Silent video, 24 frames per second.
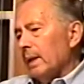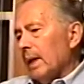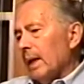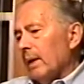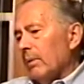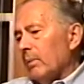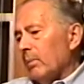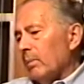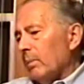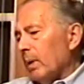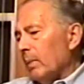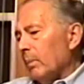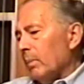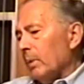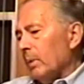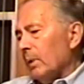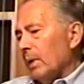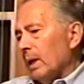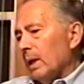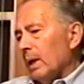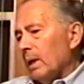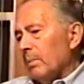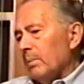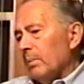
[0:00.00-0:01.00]
I remember a
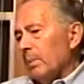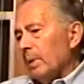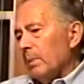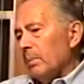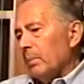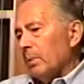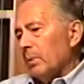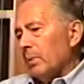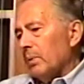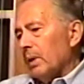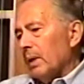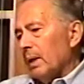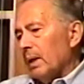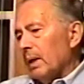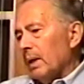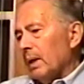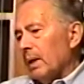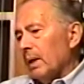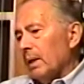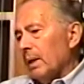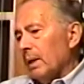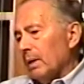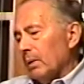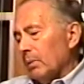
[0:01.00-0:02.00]
lot of people
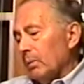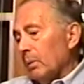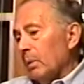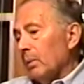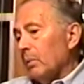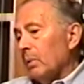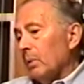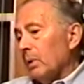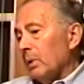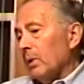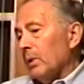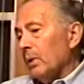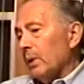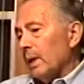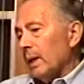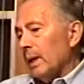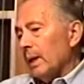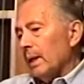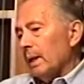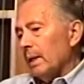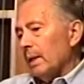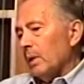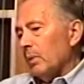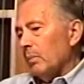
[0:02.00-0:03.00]
thinking that we were going to
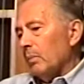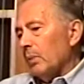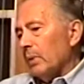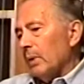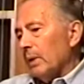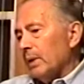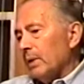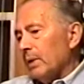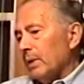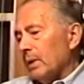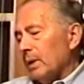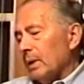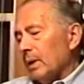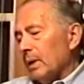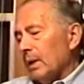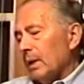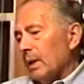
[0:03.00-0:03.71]
get a depression.